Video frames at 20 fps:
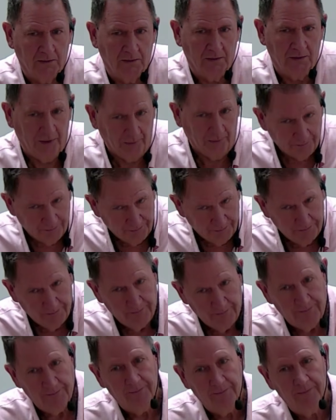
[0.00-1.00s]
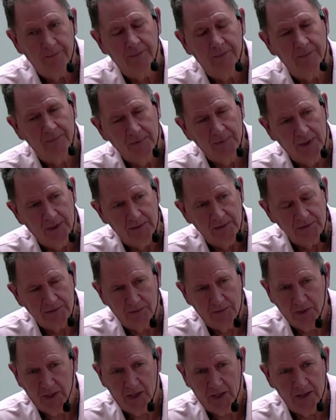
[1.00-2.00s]
Yep. Yeah,
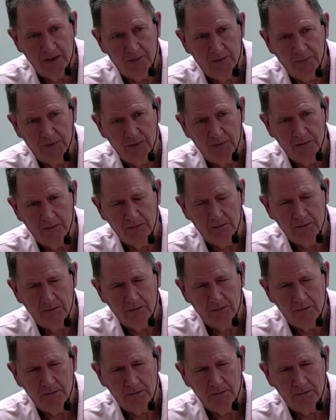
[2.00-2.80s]
some guy up in